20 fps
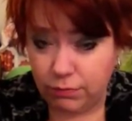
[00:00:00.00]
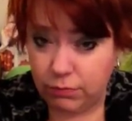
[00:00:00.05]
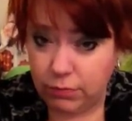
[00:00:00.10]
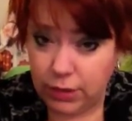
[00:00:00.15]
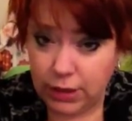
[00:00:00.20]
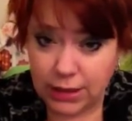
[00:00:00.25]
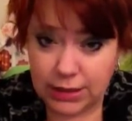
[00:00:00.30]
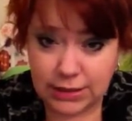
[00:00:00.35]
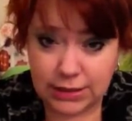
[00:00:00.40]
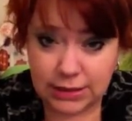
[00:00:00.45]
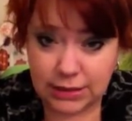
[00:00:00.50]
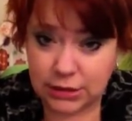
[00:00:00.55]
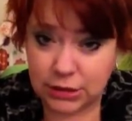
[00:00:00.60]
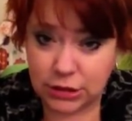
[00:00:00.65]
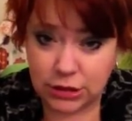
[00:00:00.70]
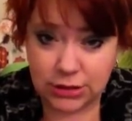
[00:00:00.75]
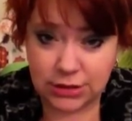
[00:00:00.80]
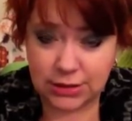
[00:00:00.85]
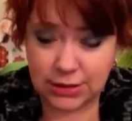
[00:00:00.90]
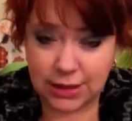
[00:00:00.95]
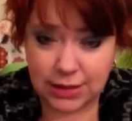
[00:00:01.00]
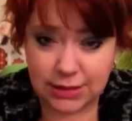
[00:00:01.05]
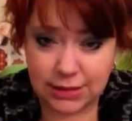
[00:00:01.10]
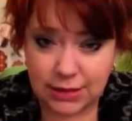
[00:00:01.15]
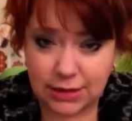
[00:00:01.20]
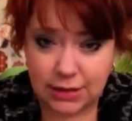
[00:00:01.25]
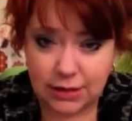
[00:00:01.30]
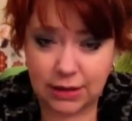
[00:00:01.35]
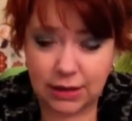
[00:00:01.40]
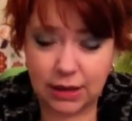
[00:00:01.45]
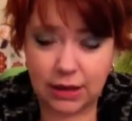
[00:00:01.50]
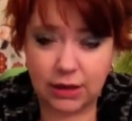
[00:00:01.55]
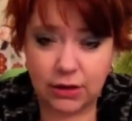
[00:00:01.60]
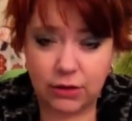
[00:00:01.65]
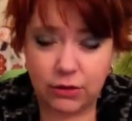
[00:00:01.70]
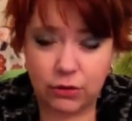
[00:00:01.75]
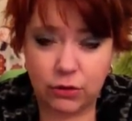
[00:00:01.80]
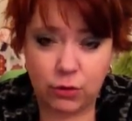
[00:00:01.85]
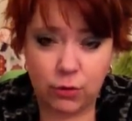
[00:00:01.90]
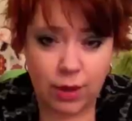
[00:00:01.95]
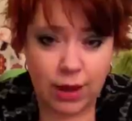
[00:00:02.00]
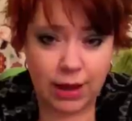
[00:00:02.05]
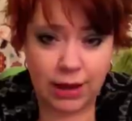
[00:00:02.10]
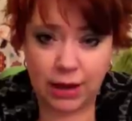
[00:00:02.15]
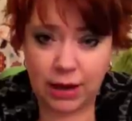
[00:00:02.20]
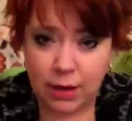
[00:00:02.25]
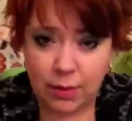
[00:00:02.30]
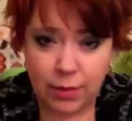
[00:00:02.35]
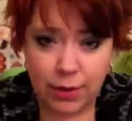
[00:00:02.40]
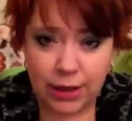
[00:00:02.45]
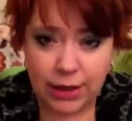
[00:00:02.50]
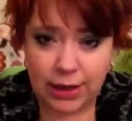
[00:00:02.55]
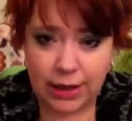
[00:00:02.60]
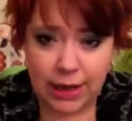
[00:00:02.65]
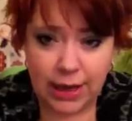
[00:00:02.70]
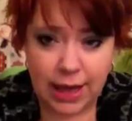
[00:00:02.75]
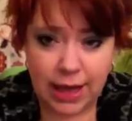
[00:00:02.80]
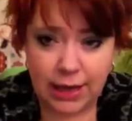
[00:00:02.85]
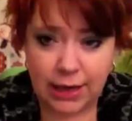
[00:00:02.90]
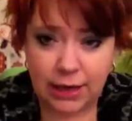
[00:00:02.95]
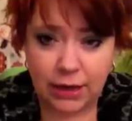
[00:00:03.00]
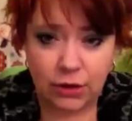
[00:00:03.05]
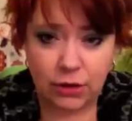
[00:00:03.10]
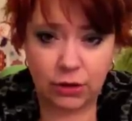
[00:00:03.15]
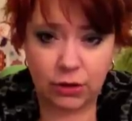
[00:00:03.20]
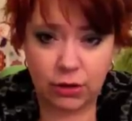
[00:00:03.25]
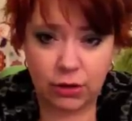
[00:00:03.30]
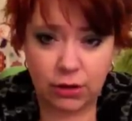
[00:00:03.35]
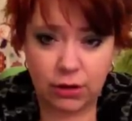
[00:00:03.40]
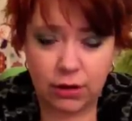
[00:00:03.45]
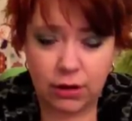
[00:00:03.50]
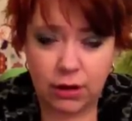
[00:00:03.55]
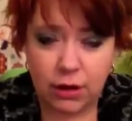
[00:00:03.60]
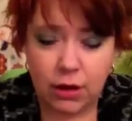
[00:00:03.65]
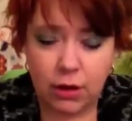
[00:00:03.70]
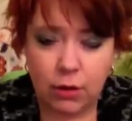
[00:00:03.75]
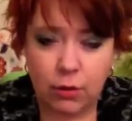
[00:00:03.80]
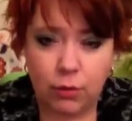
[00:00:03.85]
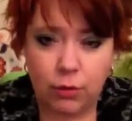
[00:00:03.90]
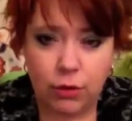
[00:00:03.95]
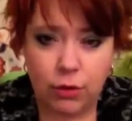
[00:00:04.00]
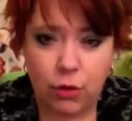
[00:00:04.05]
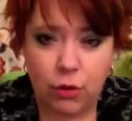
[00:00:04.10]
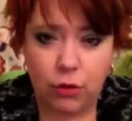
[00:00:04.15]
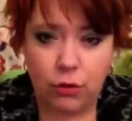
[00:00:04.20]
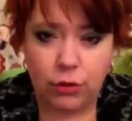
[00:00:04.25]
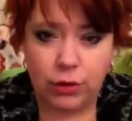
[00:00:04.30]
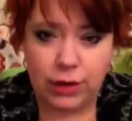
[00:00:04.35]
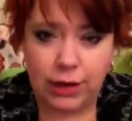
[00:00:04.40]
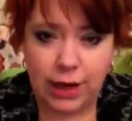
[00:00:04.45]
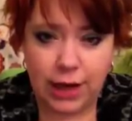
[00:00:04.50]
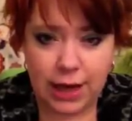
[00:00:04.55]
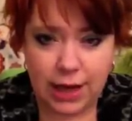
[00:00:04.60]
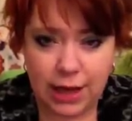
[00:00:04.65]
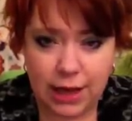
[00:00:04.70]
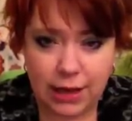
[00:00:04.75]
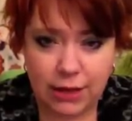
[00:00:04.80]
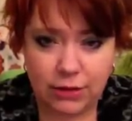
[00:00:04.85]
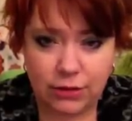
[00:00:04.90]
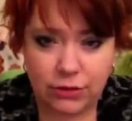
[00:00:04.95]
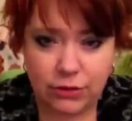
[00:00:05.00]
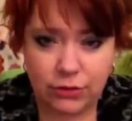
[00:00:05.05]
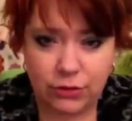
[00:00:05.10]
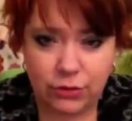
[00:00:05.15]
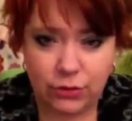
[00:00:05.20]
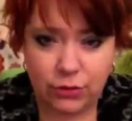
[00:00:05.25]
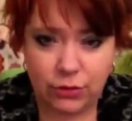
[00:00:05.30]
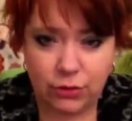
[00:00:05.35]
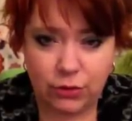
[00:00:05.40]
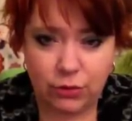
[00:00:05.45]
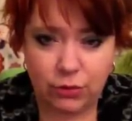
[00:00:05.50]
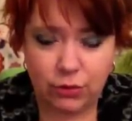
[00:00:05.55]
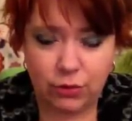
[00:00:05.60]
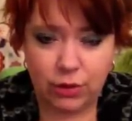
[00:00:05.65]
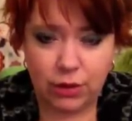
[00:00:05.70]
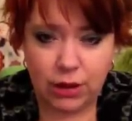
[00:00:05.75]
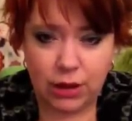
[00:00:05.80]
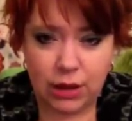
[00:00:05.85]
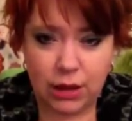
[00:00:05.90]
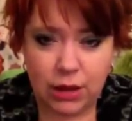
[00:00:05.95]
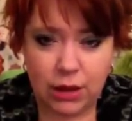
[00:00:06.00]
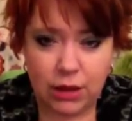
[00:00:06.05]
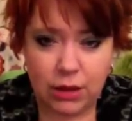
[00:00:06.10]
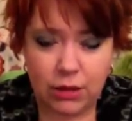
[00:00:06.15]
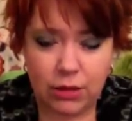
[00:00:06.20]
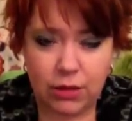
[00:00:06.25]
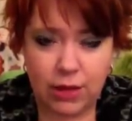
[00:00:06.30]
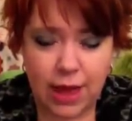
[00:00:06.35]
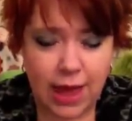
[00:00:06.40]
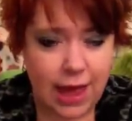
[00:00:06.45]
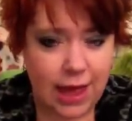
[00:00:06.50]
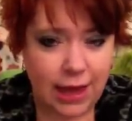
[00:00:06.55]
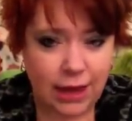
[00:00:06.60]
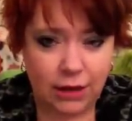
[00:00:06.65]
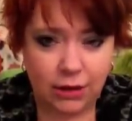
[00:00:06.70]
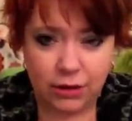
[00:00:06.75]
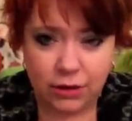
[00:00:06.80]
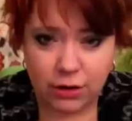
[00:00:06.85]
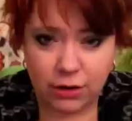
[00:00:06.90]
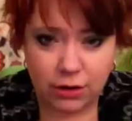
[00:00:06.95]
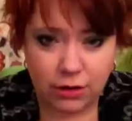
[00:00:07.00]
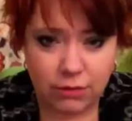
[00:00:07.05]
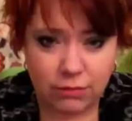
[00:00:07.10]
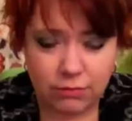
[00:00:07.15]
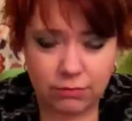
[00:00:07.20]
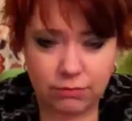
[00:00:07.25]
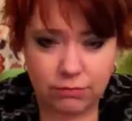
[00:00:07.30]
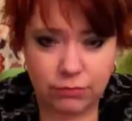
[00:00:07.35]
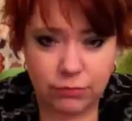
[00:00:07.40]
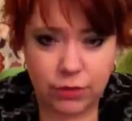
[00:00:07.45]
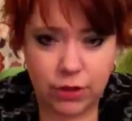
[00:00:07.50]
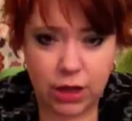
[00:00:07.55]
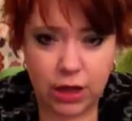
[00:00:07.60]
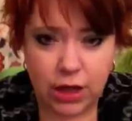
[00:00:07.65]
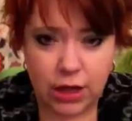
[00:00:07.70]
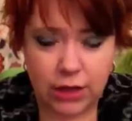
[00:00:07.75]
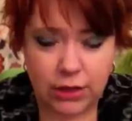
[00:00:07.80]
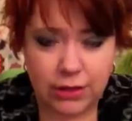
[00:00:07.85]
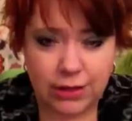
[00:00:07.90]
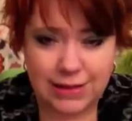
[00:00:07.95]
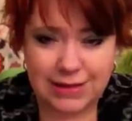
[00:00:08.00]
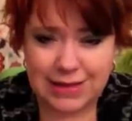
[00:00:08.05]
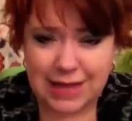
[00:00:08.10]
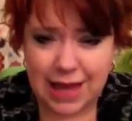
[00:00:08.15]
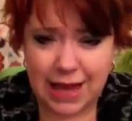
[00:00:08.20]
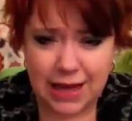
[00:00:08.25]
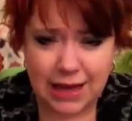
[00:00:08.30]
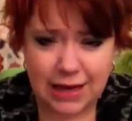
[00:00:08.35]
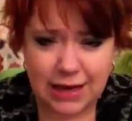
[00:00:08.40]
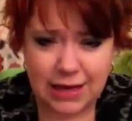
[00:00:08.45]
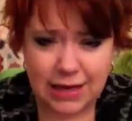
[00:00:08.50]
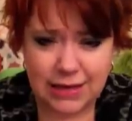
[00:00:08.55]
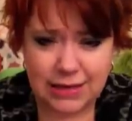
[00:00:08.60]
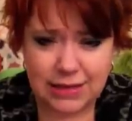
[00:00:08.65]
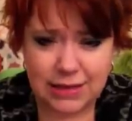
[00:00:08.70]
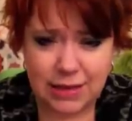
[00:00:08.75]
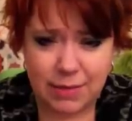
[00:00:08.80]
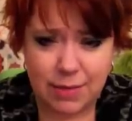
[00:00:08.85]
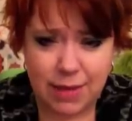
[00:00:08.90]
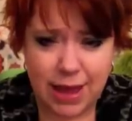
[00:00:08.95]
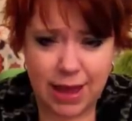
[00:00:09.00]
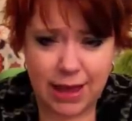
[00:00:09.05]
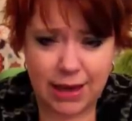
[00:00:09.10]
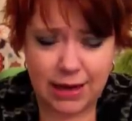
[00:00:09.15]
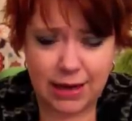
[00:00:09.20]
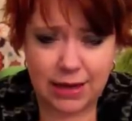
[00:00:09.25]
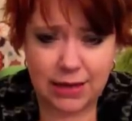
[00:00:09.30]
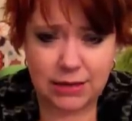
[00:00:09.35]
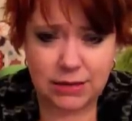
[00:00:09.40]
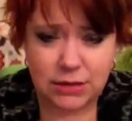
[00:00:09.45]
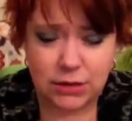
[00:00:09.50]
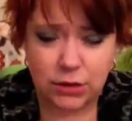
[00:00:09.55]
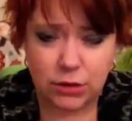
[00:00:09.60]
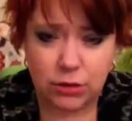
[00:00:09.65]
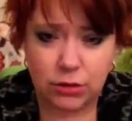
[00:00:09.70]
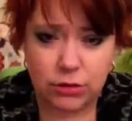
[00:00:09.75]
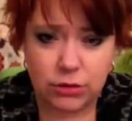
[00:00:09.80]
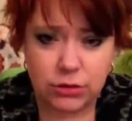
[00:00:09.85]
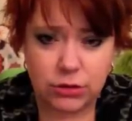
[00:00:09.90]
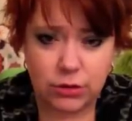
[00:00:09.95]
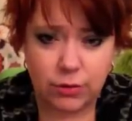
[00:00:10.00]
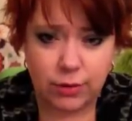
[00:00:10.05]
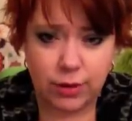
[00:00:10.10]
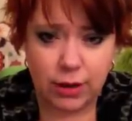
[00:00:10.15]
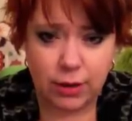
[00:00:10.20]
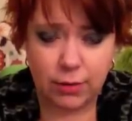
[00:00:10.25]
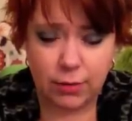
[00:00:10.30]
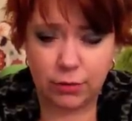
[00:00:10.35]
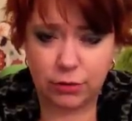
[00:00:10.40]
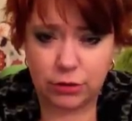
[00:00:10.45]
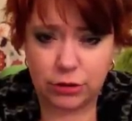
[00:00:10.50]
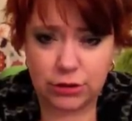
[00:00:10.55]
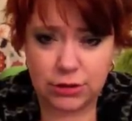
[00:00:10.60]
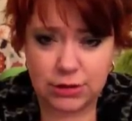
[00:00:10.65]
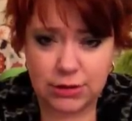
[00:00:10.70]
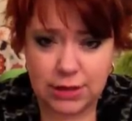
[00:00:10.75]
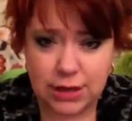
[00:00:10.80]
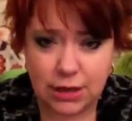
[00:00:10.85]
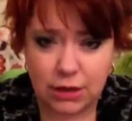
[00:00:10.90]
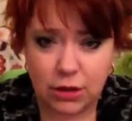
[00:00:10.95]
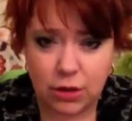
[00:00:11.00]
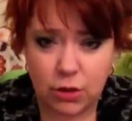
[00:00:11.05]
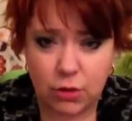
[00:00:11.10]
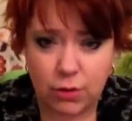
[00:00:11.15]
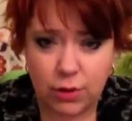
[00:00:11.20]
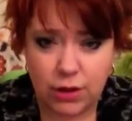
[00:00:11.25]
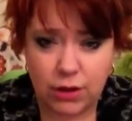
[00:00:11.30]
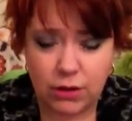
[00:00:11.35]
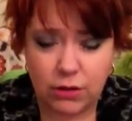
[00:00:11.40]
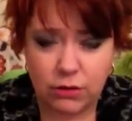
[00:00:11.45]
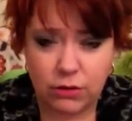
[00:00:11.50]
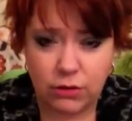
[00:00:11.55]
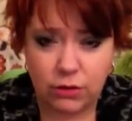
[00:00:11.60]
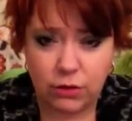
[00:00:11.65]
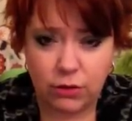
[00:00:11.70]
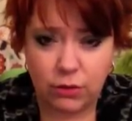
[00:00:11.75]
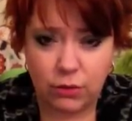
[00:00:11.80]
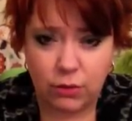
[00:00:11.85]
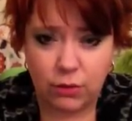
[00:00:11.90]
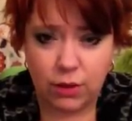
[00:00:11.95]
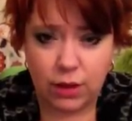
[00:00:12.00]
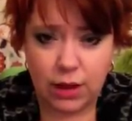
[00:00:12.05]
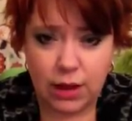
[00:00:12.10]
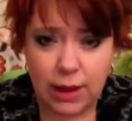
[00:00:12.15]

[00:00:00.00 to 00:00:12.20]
because it just doesn't do anybody any good with holding on to the anger, the sadness, the madness. There's so many emotions that go into